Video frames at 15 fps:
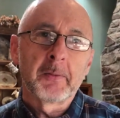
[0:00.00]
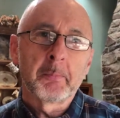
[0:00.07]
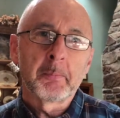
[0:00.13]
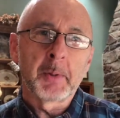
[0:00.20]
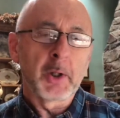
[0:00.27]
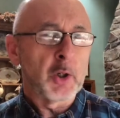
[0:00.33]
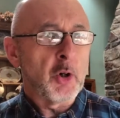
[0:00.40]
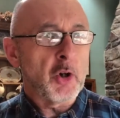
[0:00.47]

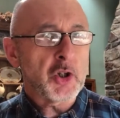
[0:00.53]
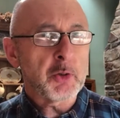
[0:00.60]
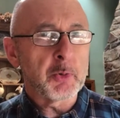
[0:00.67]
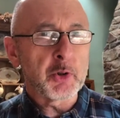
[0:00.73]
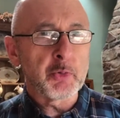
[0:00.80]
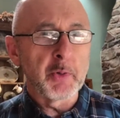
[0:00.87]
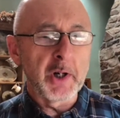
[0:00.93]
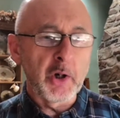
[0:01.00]
But the
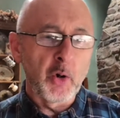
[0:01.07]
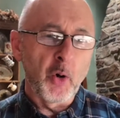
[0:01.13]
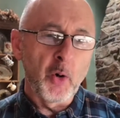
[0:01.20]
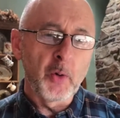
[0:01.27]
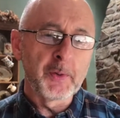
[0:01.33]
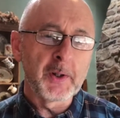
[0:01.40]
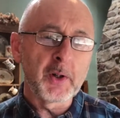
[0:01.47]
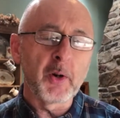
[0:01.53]
Gospels
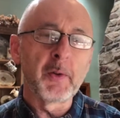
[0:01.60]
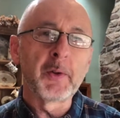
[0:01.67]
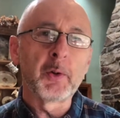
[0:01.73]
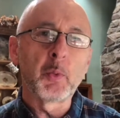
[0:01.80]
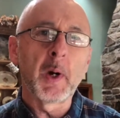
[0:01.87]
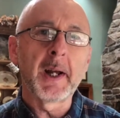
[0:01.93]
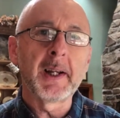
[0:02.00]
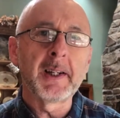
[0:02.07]
record that on the
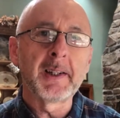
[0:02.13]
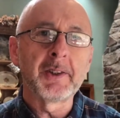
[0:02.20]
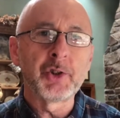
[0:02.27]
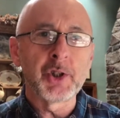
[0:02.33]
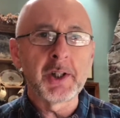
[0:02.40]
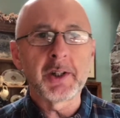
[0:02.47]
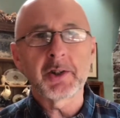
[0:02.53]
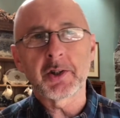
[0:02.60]
way,
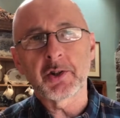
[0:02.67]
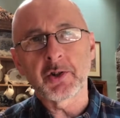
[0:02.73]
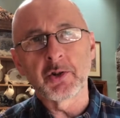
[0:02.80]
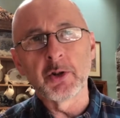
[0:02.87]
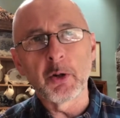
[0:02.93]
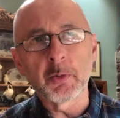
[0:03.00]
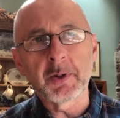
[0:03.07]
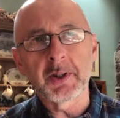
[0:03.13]
Jesus
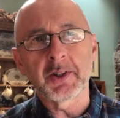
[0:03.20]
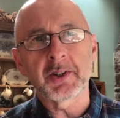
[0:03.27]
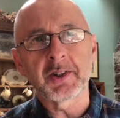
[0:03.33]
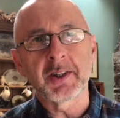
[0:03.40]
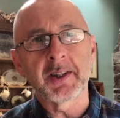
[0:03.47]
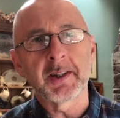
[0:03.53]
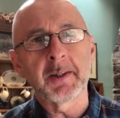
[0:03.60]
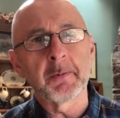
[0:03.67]
noticed
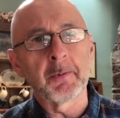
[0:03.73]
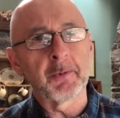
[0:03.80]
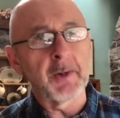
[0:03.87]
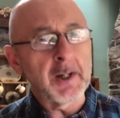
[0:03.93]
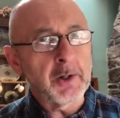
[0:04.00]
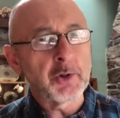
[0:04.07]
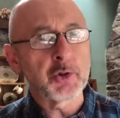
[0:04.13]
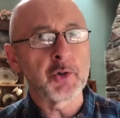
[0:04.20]
a
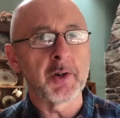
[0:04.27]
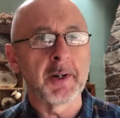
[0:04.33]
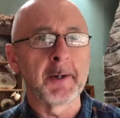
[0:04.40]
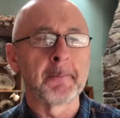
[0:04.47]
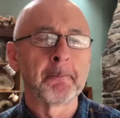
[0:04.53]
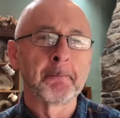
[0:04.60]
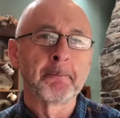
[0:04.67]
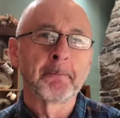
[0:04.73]
fig tree
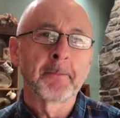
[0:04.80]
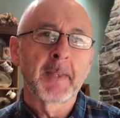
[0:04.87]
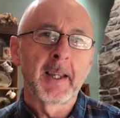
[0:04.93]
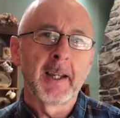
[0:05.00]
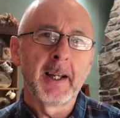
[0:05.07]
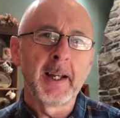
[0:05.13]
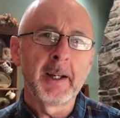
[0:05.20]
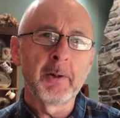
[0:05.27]

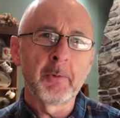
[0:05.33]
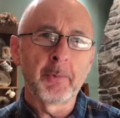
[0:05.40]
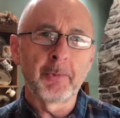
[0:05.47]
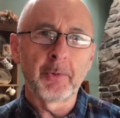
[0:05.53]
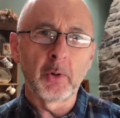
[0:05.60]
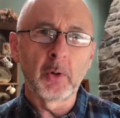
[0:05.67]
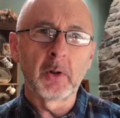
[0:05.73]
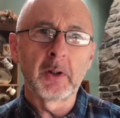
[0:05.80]
in
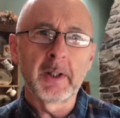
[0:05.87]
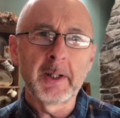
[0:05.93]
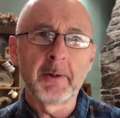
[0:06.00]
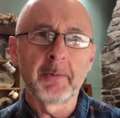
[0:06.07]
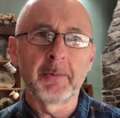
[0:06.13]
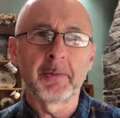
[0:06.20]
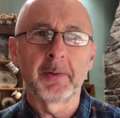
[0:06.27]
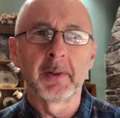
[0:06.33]
full
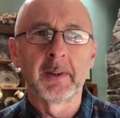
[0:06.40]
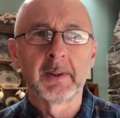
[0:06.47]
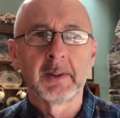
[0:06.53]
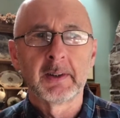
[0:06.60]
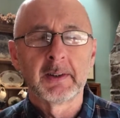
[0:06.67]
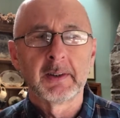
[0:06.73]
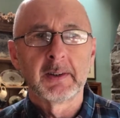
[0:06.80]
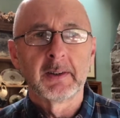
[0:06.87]
leaf.
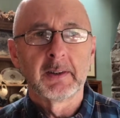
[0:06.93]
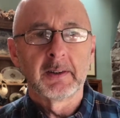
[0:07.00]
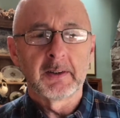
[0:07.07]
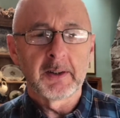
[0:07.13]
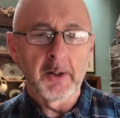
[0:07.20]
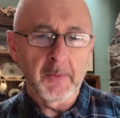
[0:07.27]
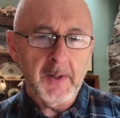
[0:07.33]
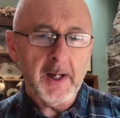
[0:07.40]

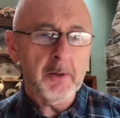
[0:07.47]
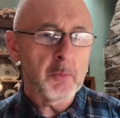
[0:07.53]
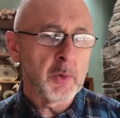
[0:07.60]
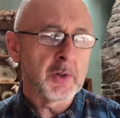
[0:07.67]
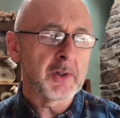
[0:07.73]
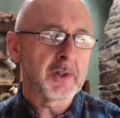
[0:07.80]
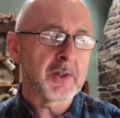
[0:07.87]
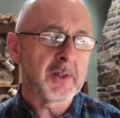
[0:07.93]
Now that
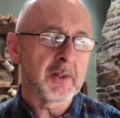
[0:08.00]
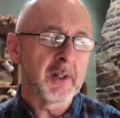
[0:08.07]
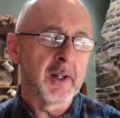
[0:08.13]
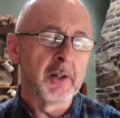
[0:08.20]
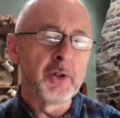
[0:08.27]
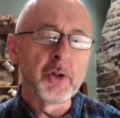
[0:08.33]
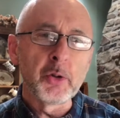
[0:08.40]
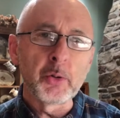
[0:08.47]
was
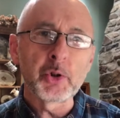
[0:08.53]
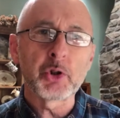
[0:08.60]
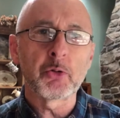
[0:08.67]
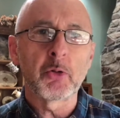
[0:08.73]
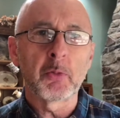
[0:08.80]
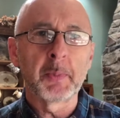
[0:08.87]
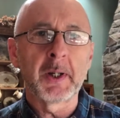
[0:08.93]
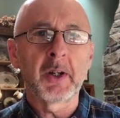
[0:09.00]

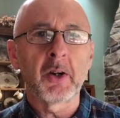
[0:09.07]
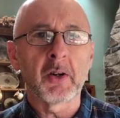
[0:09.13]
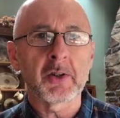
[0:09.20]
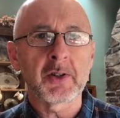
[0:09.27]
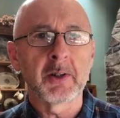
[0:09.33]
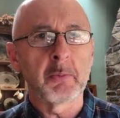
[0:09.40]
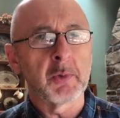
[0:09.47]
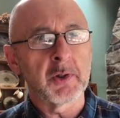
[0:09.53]
unusual
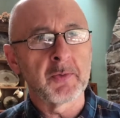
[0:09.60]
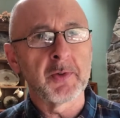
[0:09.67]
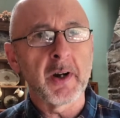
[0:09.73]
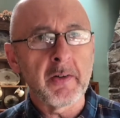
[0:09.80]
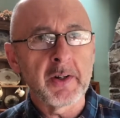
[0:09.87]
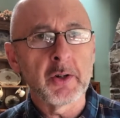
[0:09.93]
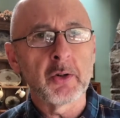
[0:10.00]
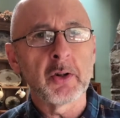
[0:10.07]
because it was
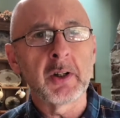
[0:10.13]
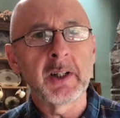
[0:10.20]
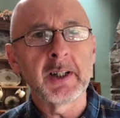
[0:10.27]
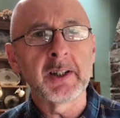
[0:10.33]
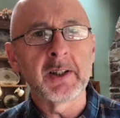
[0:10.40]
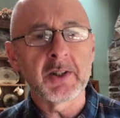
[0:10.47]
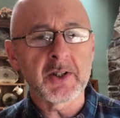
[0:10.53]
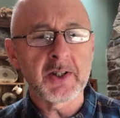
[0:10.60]
very early
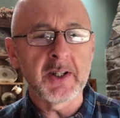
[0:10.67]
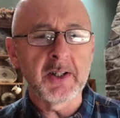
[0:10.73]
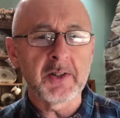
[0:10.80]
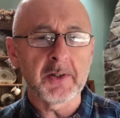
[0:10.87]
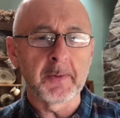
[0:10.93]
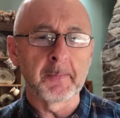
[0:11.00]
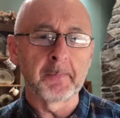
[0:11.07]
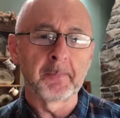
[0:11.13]
in the
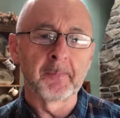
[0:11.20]
season.